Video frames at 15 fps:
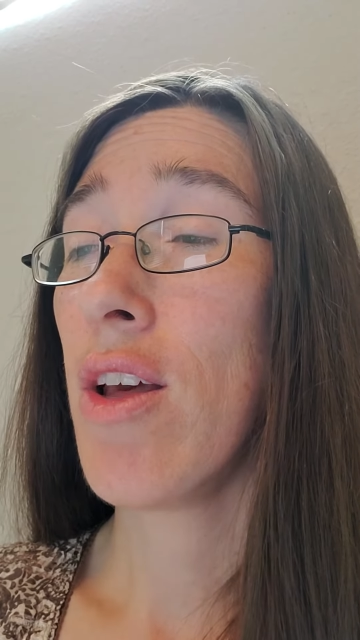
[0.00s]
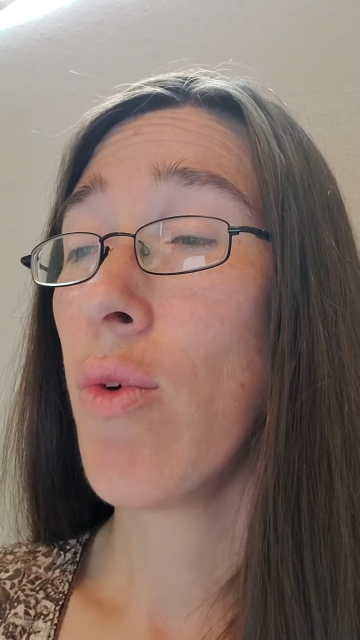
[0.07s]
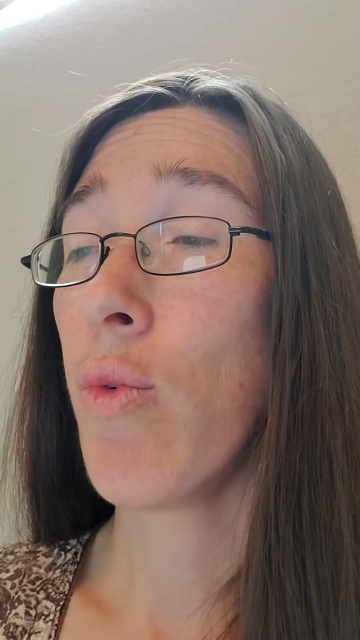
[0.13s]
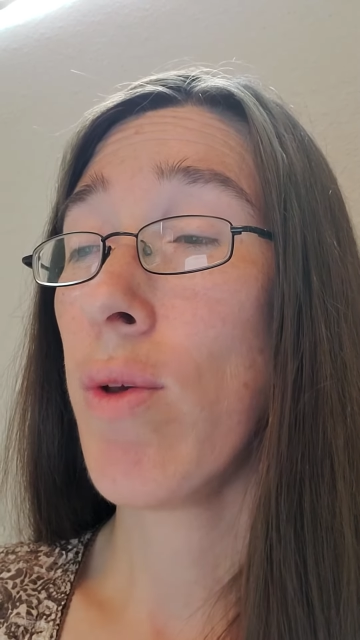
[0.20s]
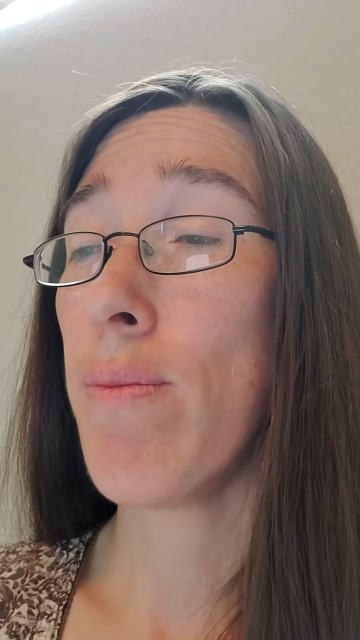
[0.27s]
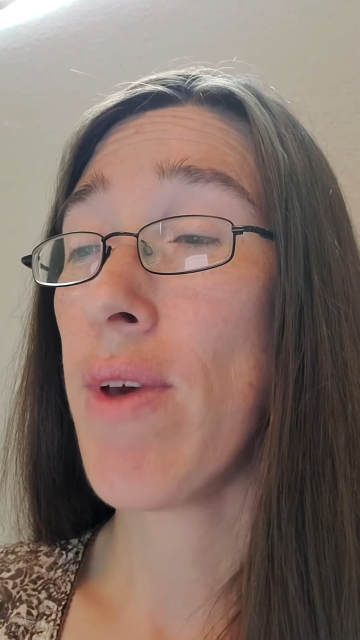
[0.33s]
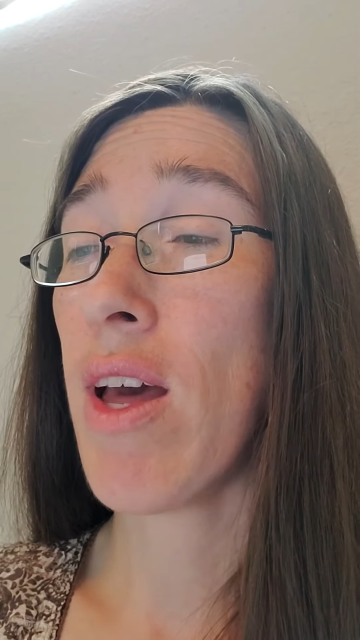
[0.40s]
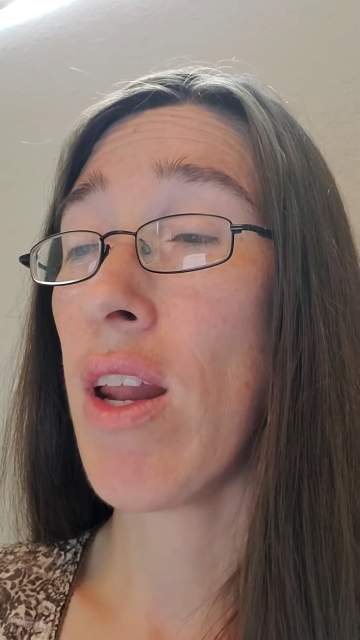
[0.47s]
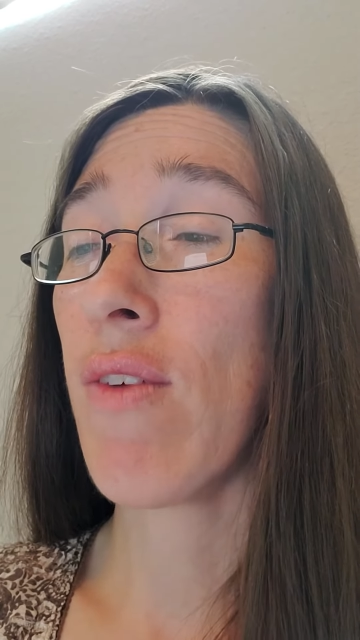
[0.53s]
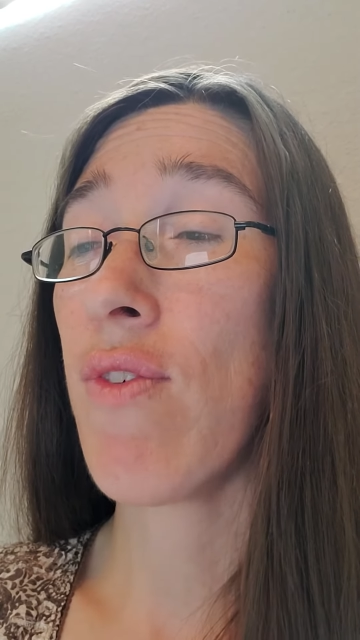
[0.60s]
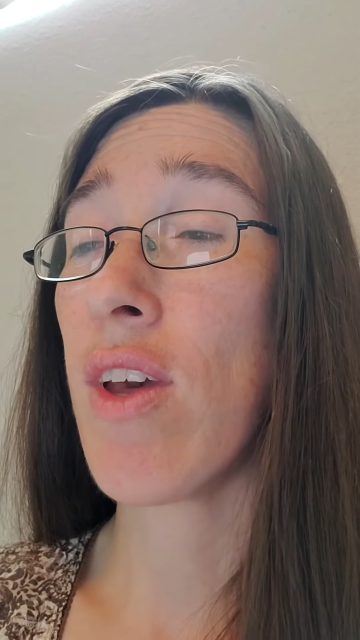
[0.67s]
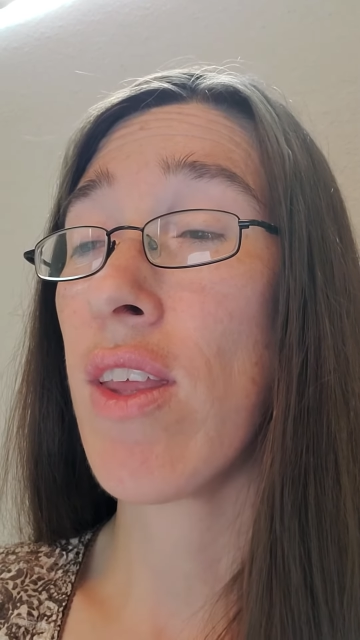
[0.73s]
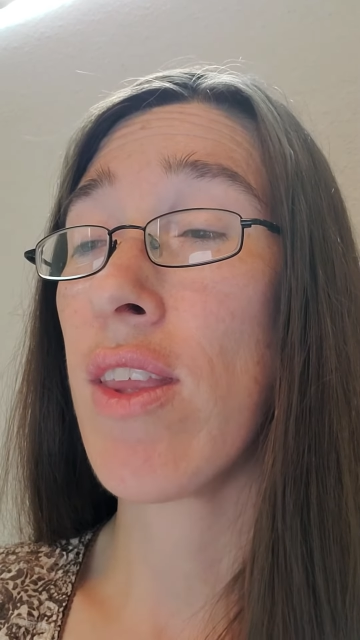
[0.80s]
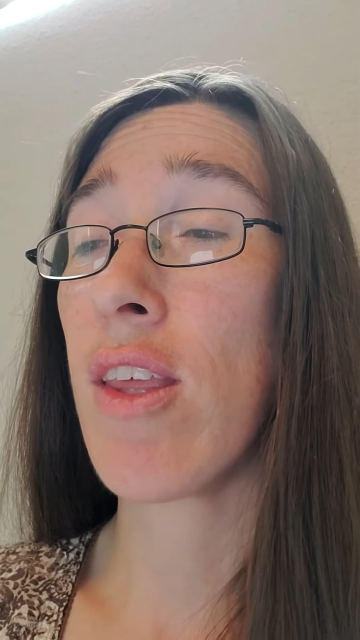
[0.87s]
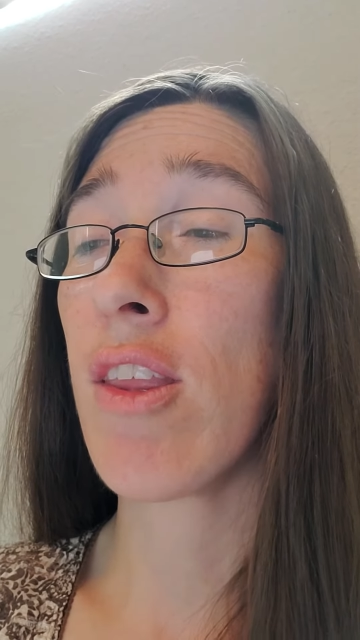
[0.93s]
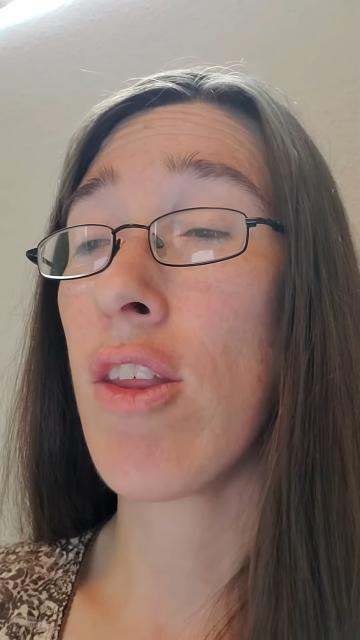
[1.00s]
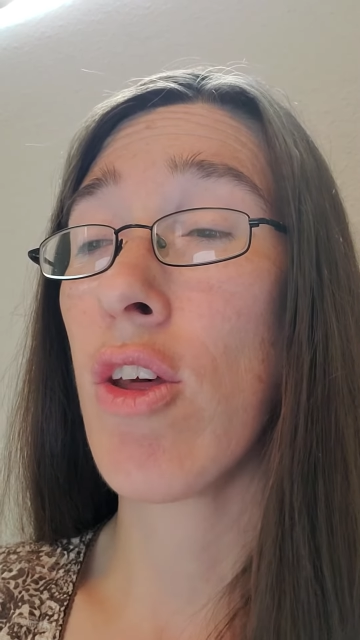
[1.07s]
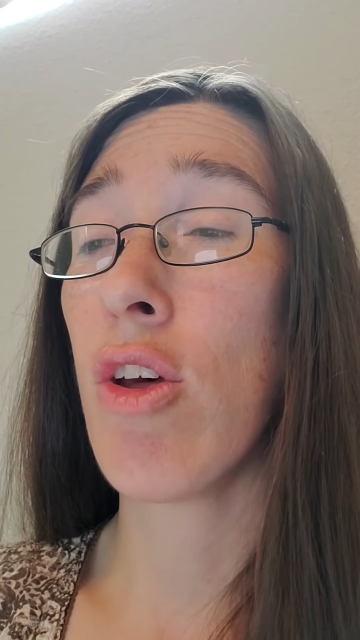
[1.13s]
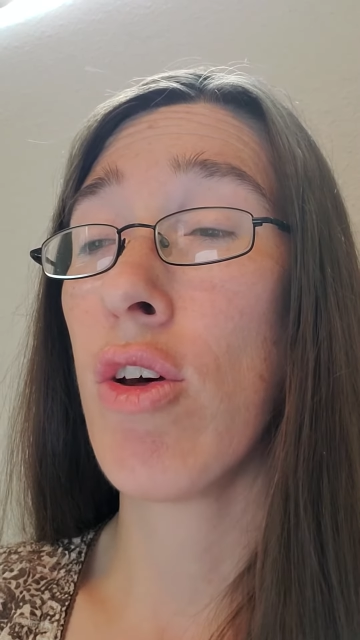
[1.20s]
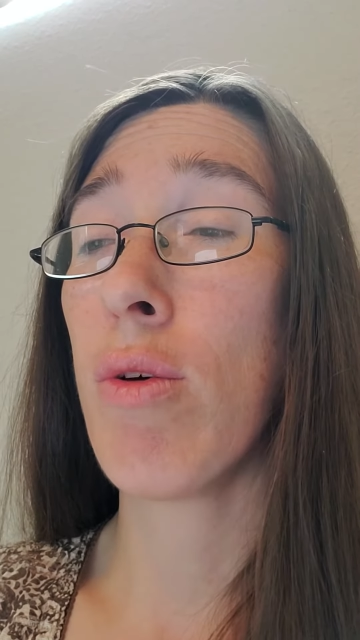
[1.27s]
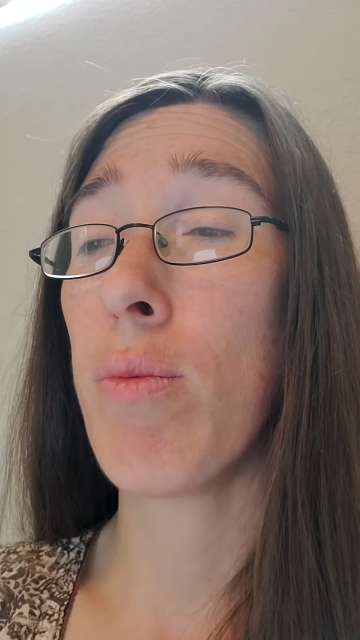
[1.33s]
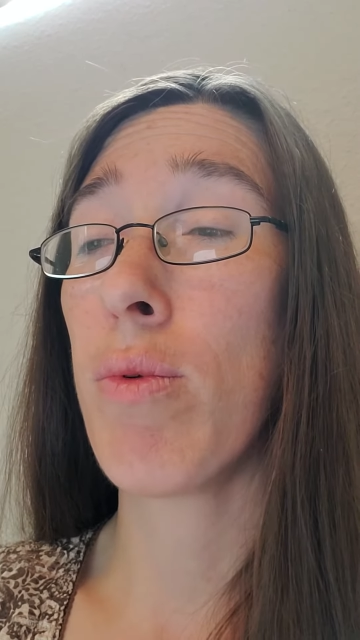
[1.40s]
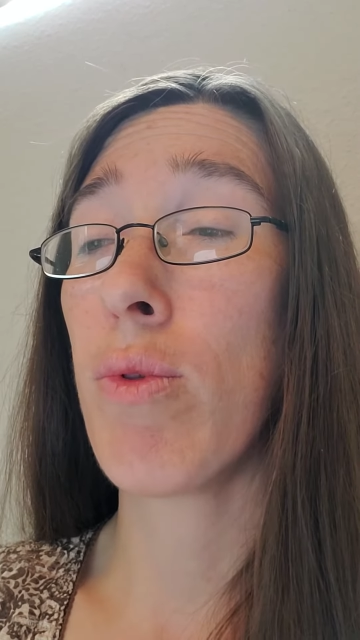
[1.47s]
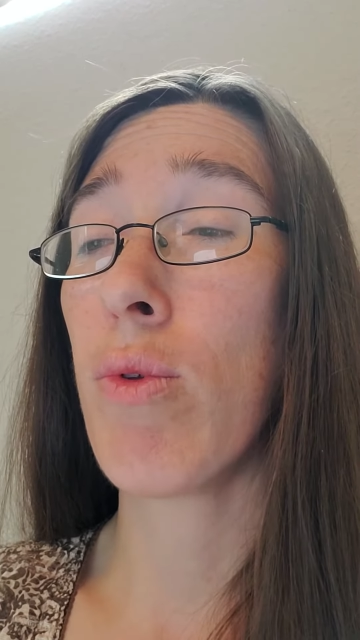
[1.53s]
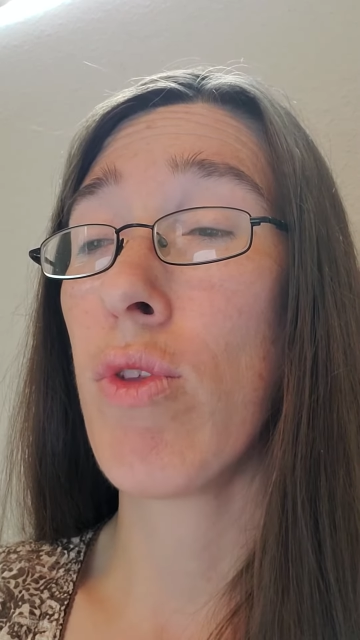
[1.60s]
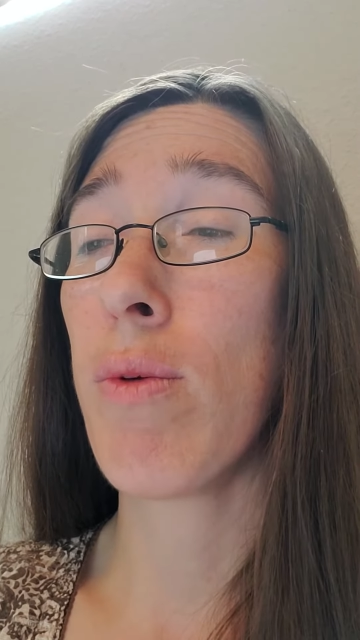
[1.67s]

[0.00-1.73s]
We manifest this hope through